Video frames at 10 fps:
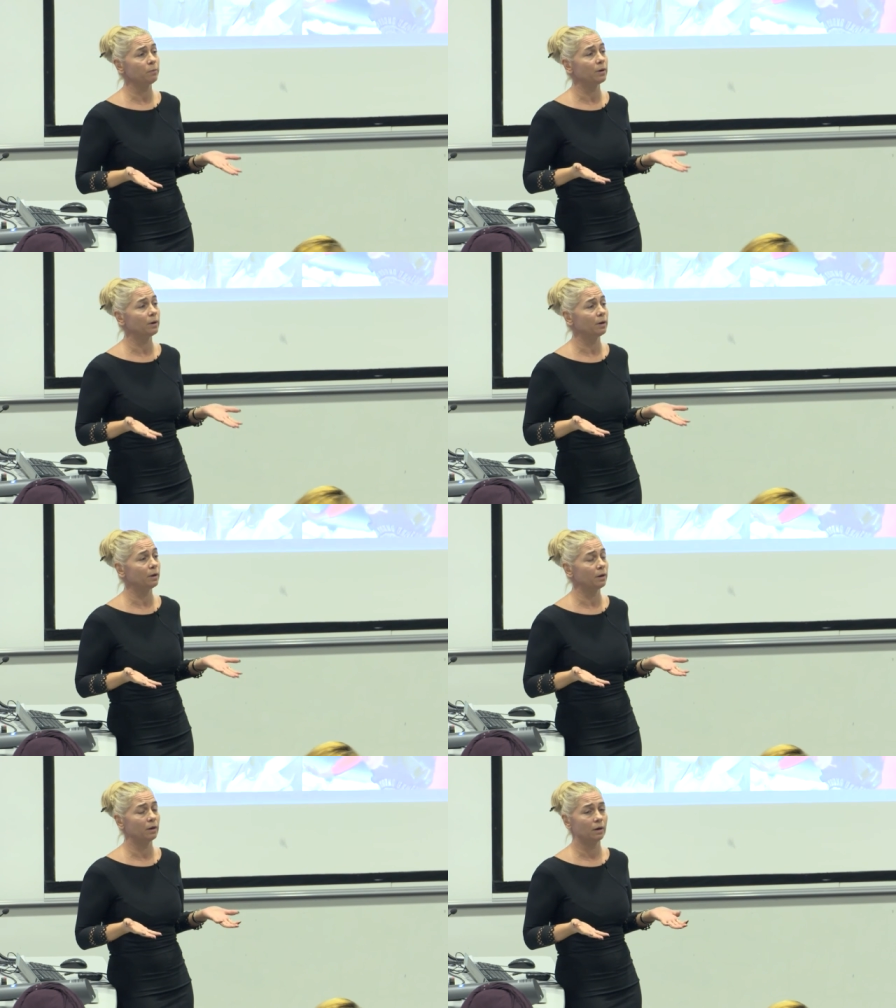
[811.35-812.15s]

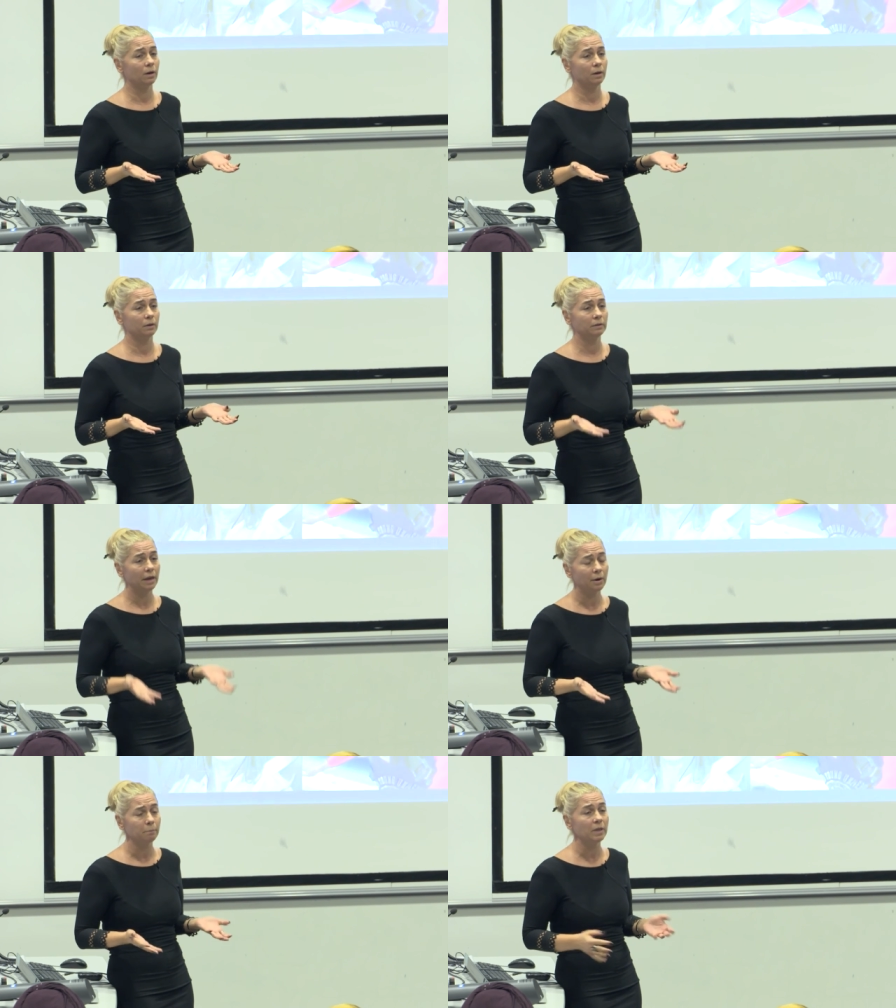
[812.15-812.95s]

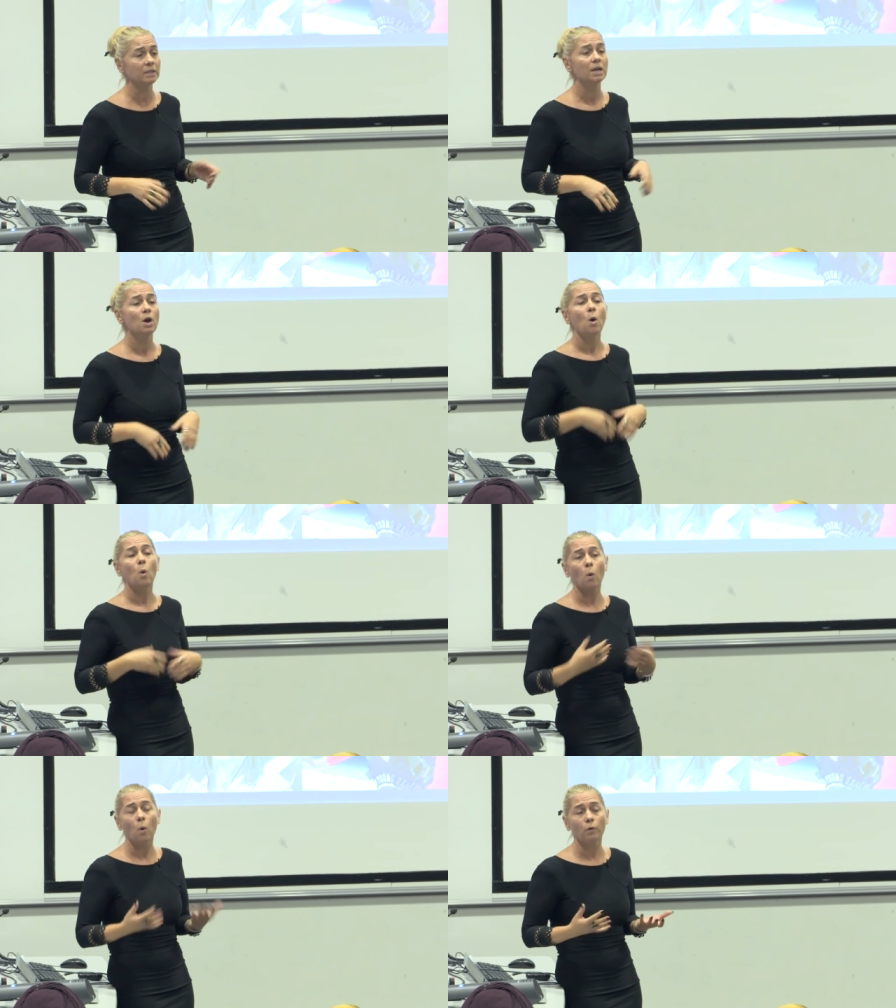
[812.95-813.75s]
therapies
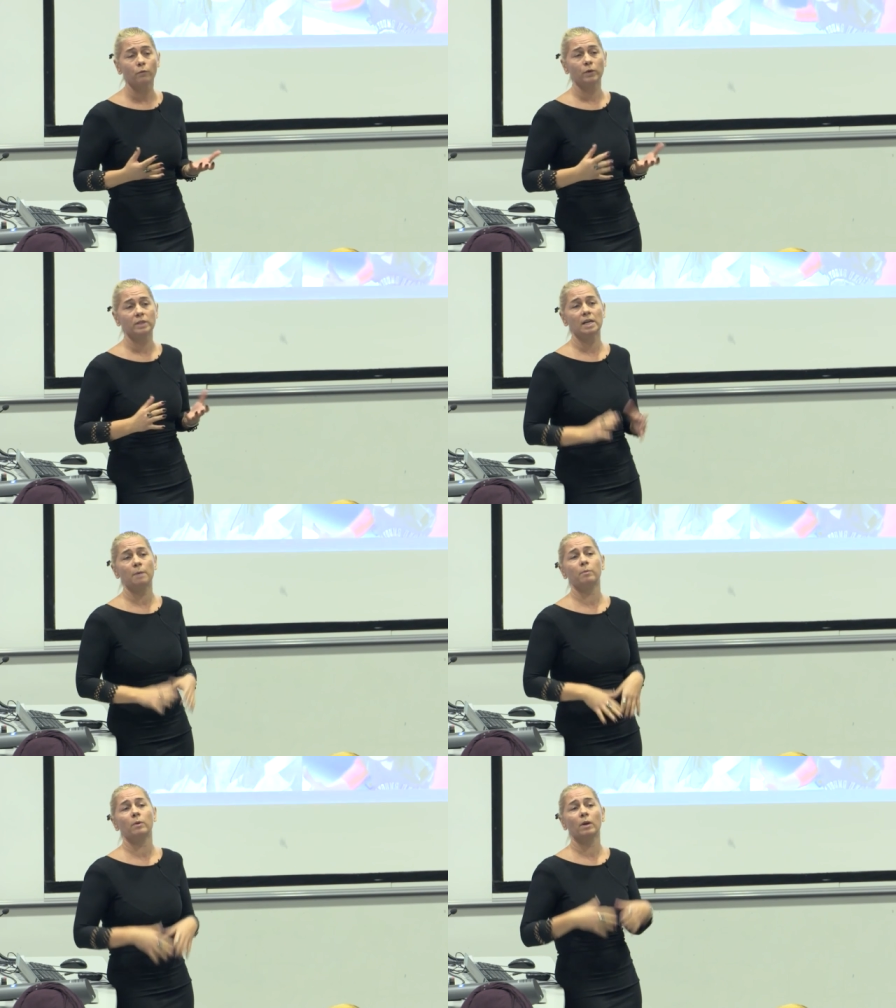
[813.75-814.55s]
or, for
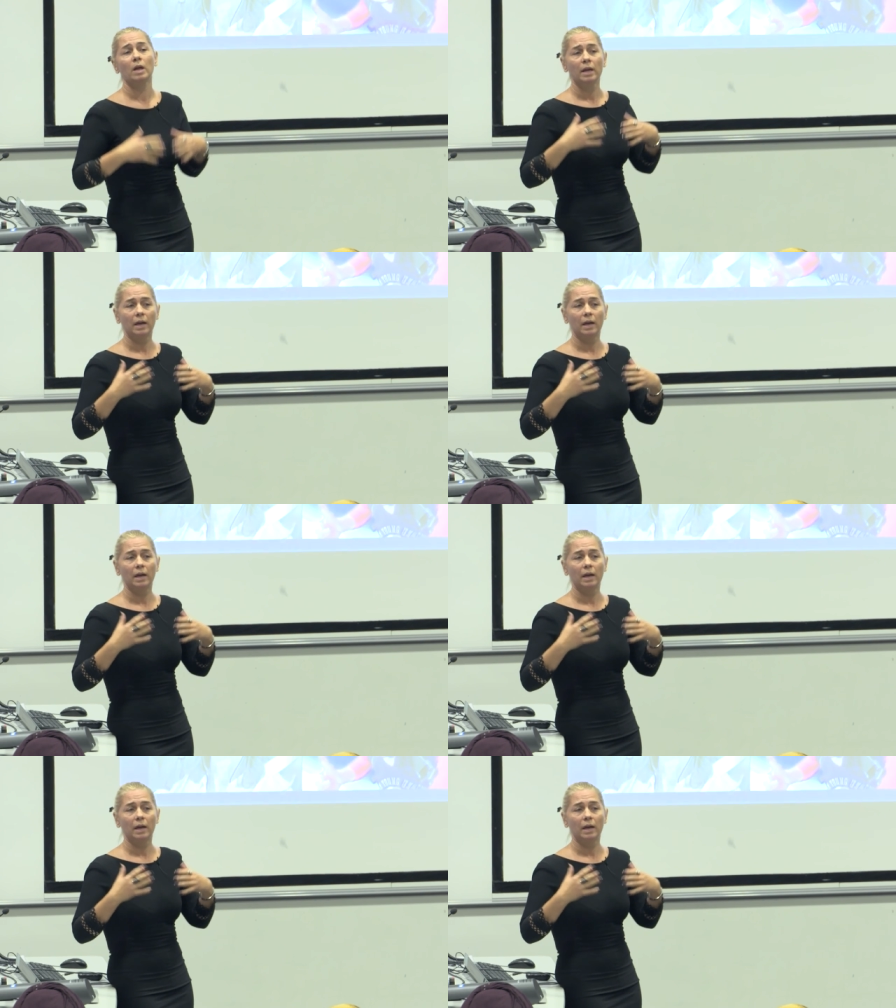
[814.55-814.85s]
example,